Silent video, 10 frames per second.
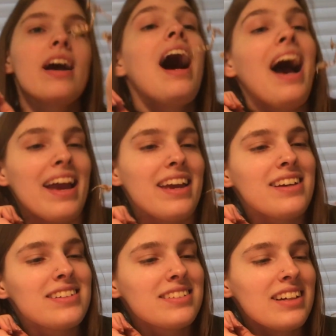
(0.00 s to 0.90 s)
Hi.
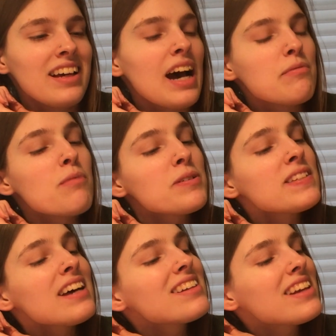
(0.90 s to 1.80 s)
I'm almost
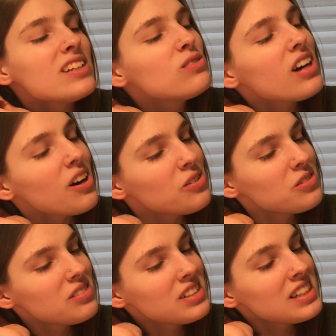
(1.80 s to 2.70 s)
sad to let you go,
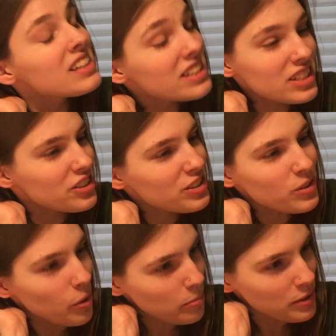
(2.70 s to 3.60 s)
because you're
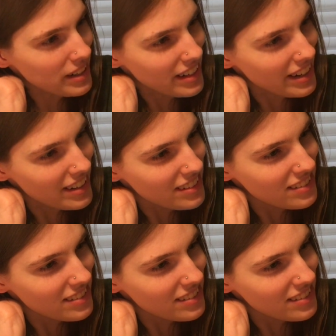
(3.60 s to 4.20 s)
so pretty.